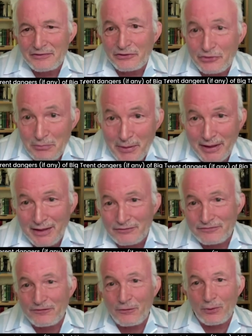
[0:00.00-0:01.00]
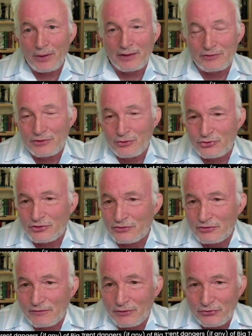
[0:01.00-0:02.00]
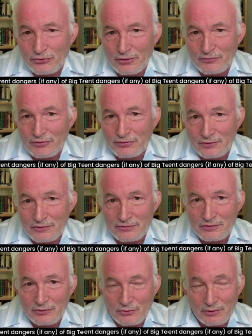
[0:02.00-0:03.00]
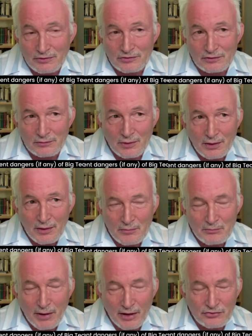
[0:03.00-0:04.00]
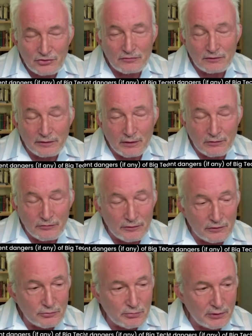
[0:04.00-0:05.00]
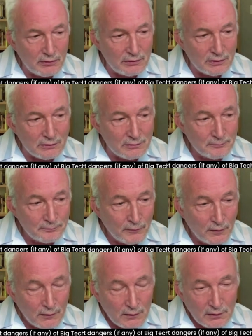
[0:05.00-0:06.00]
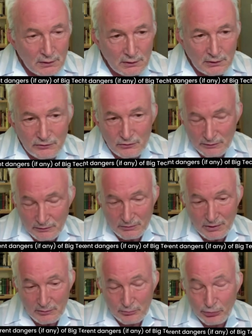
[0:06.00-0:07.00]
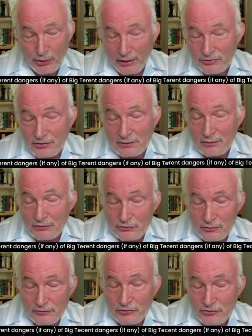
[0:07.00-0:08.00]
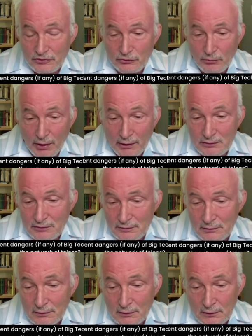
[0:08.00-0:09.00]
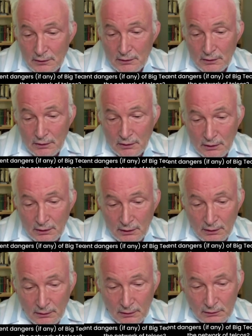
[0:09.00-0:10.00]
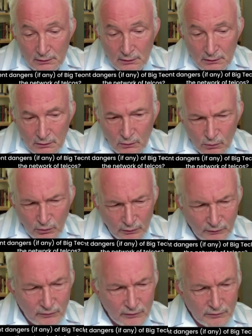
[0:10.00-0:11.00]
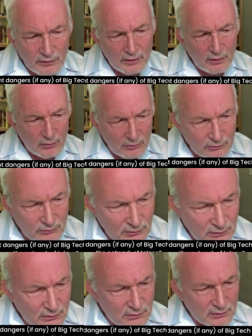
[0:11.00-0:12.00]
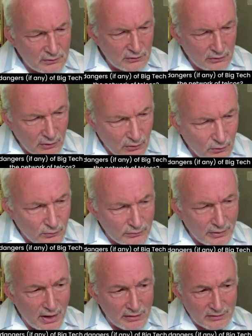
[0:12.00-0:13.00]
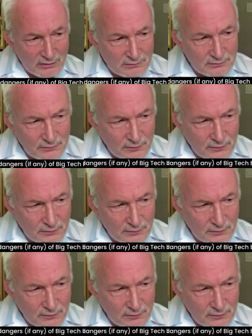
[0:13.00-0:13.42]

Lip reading: the demand for and usage of their services is increasing massively over this period? Either they're not pricing their services right, or they're, you know, not